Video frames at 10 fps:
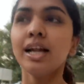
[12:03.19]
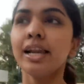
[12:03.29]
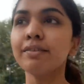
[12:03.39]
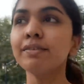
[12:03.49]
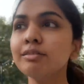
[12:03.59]

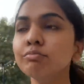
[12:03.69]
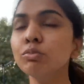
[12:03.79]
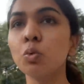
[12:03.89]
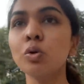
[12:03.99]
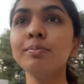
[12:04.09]
Like with
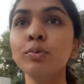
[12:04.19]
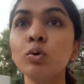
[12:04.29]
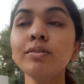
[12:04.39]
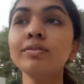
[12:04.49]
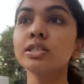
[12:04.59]
Moon,
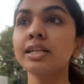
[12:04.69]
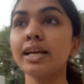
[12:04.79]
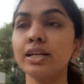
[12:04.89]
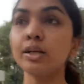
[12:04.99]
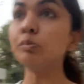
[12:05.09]
Moon is
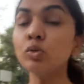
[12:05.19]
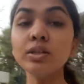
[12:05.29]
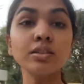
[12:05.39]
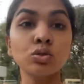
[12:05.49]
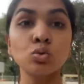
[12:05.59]

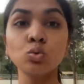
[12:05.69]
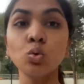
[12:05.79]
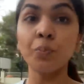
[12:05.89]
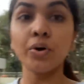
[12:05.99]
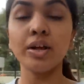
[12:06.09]
a
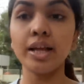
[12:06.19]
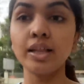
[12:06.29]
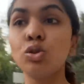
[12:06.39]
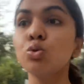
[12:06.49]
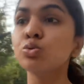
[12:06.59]
super
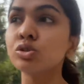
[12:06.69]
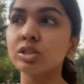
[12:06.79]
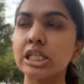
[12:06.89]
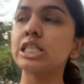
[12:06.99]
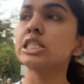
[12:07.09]

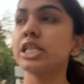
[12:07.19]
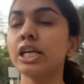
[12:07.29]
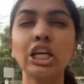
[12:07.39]
enthusiastic,